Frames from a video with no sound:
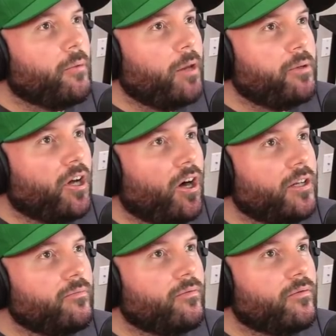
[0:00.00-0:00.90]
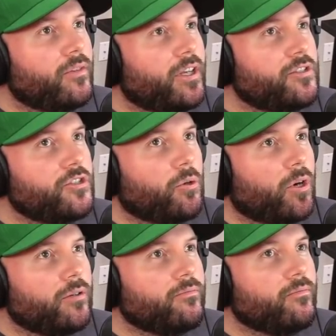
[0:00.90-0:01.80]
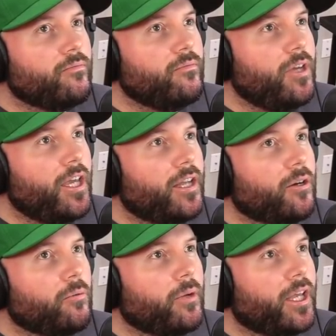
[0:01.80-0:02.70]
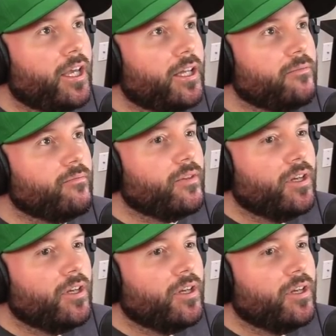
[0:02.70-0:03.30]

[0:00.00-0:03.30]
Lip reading: might be gone. It's short. Man, oh, man.